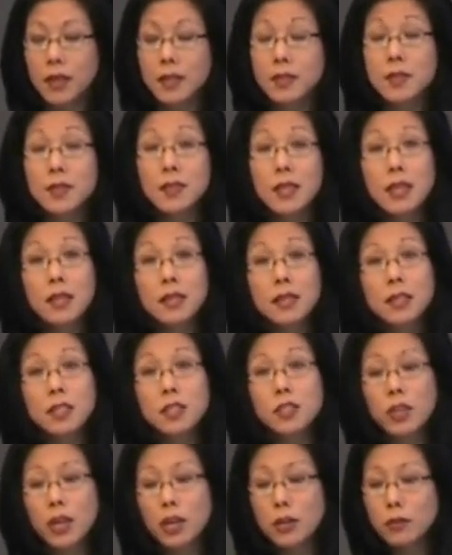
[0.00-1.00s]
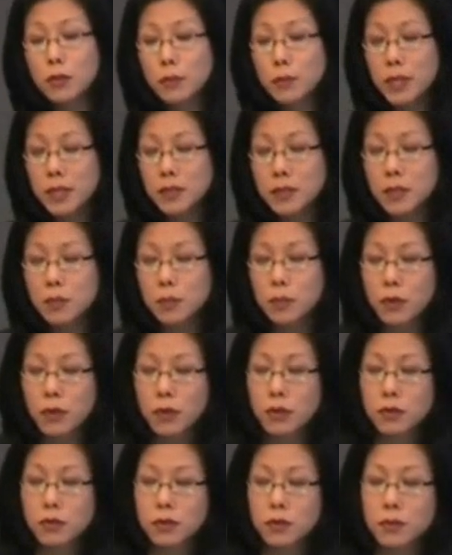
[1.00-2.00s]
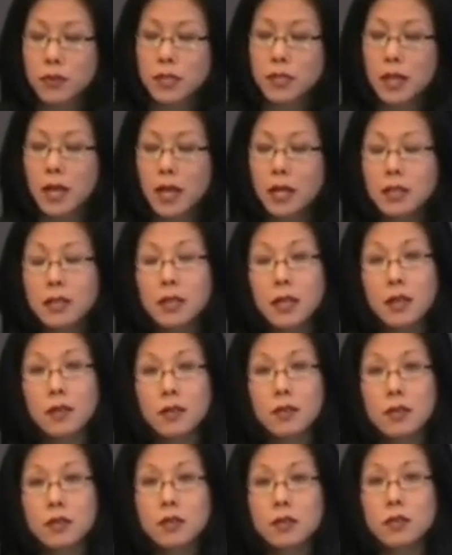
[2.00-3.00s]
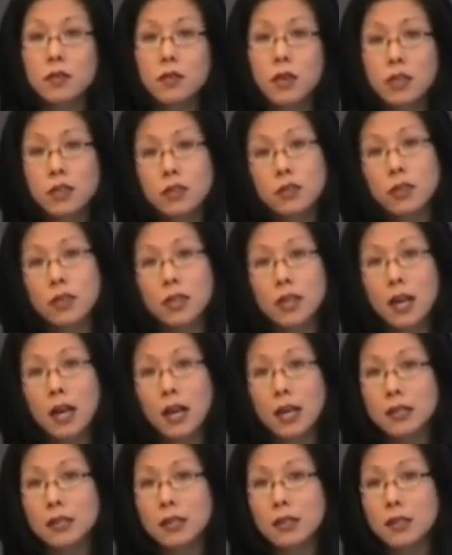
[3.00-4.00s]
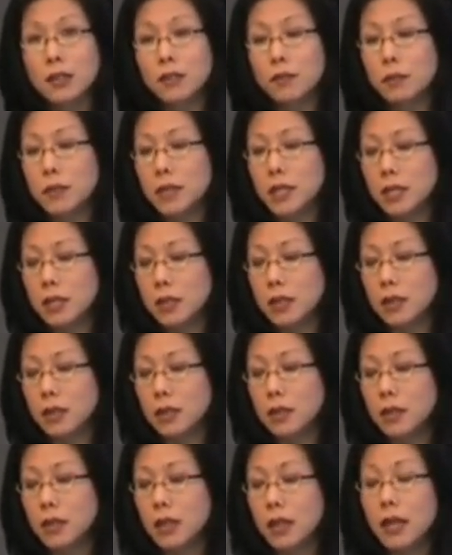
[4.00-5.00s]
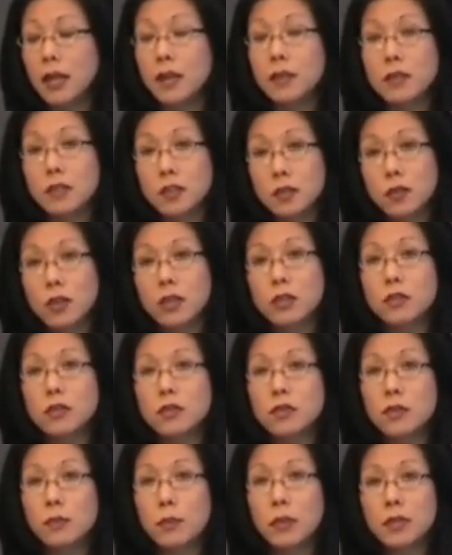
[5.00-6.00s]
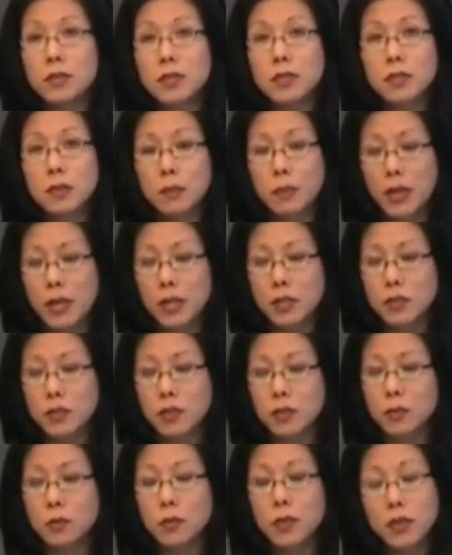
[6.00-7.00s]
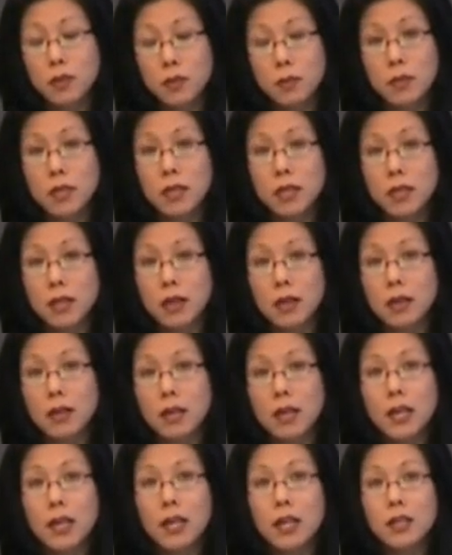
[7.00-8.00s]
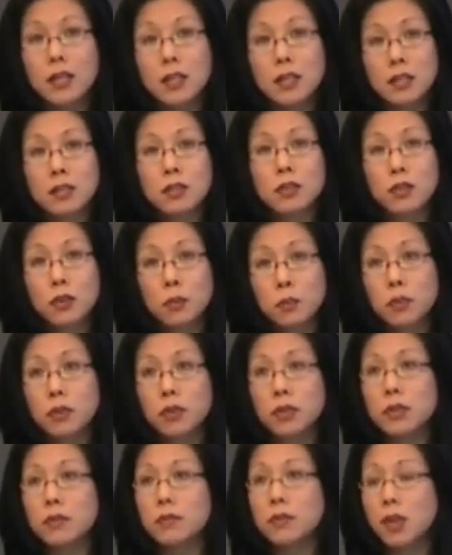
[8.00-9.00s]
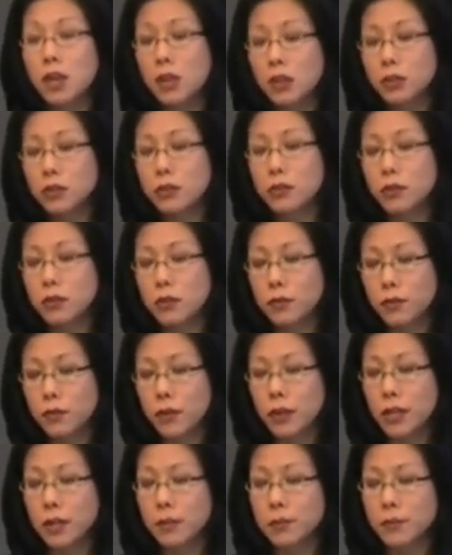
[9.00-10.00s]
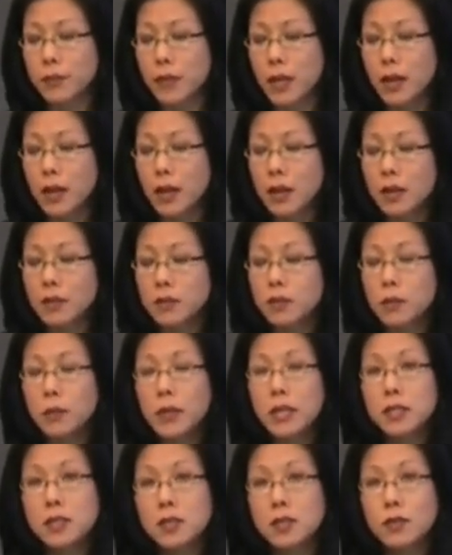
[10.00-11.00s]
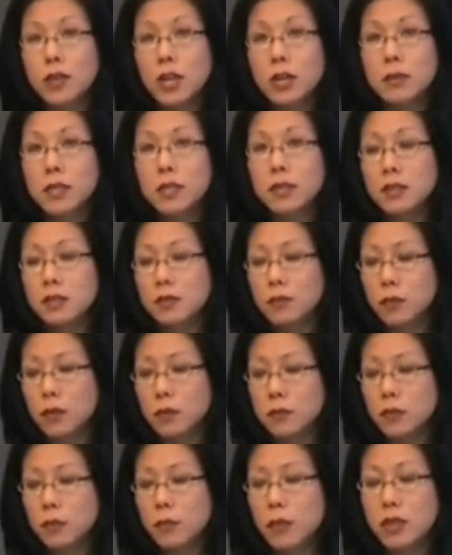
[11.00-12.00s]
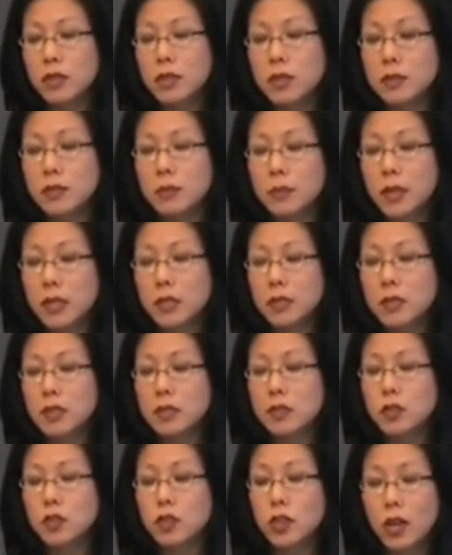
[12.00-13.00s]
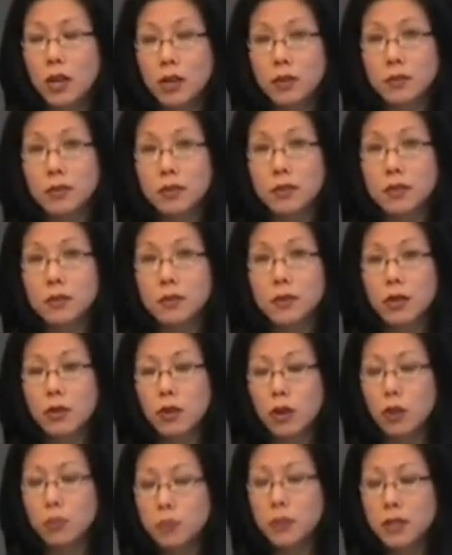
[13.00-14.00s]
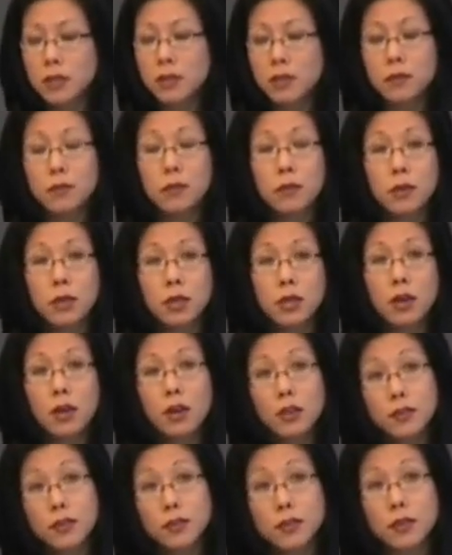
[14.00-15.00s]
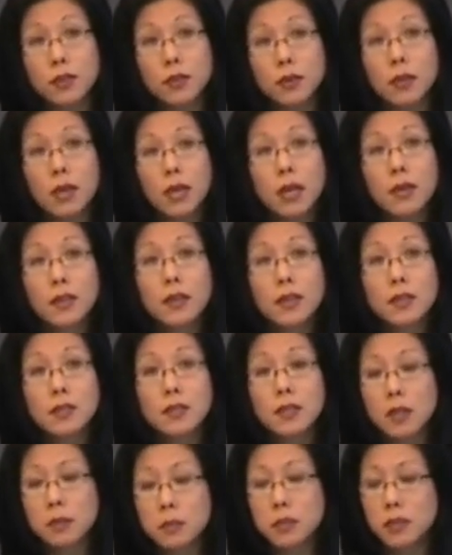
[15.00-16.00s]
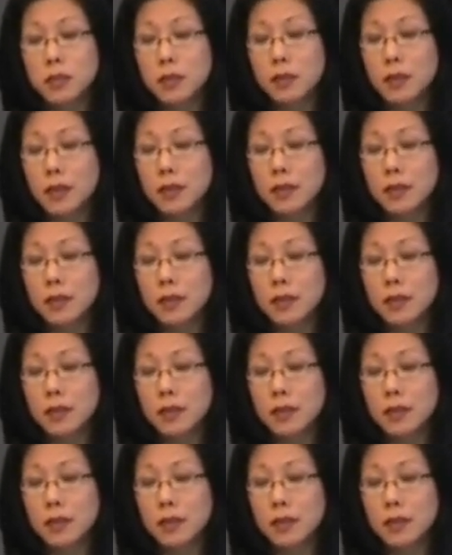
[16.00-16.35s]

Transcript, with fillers: Instead, in a genre-based approach, we tie together the structure and content of media and the structures of participation with media in an interpretive cultural frame. So by describing these forms of participation as genres, we are hoping to avoid also the assumption